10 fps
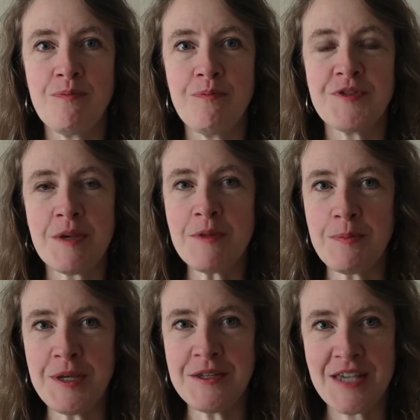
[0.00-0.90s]
Some of the
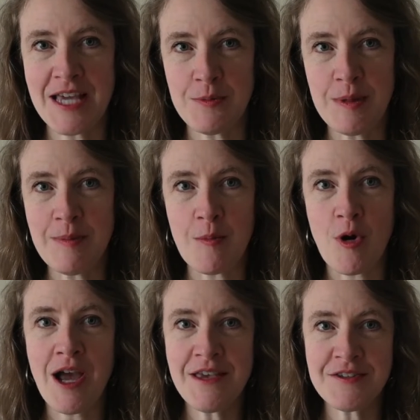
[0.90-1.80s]
piece had to be
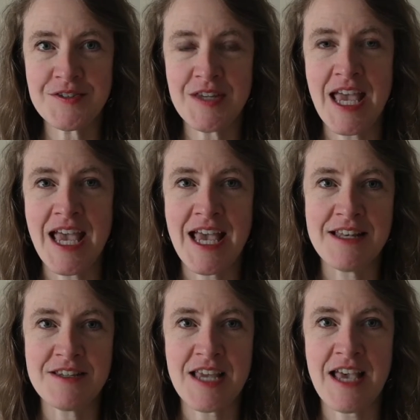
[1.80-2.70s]
memorized,
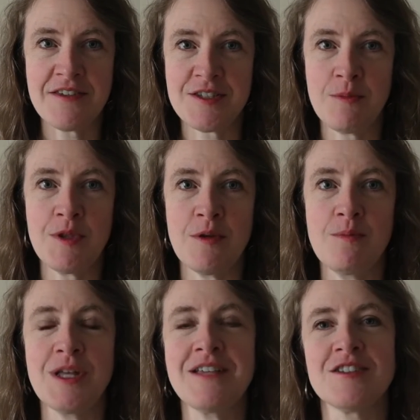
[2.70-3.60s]
and as someone that
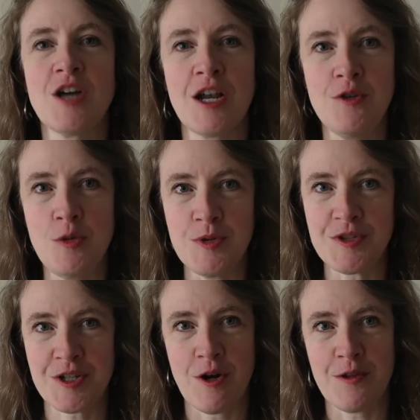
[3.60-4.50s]
plays a lot of new
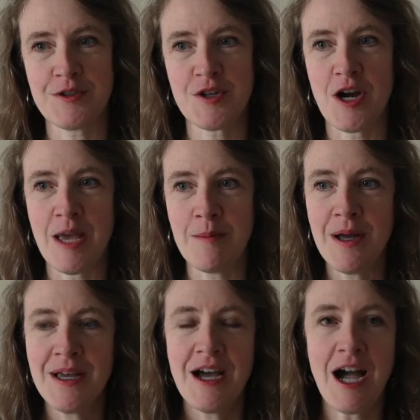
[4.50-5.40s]
music all the time,
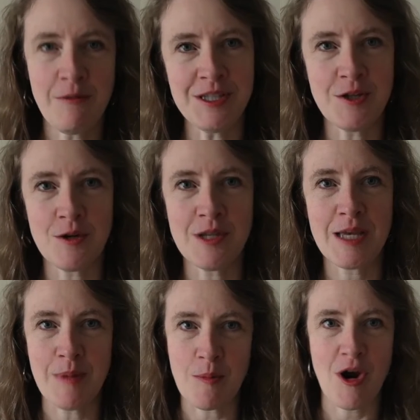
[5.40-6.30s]
I really don't like
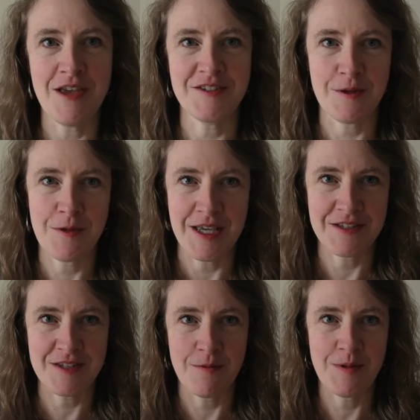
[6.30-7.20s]
memorizing
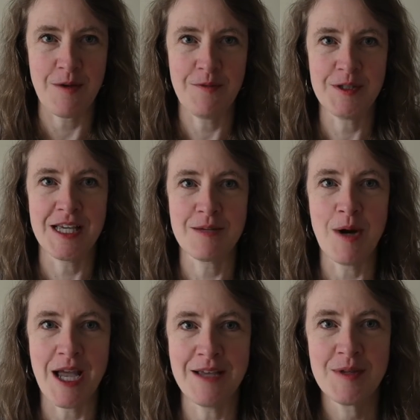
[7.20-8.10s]
things. I feel like
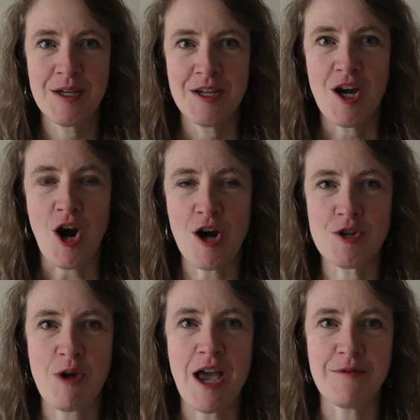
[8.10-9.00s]
my hard
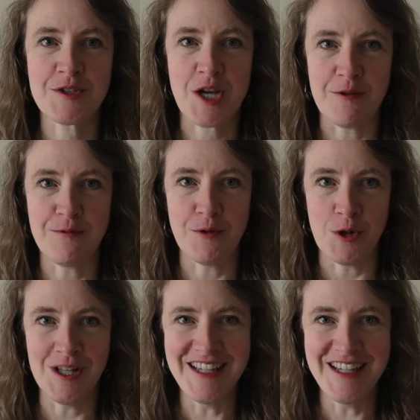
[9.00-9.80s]
drive is kind of full.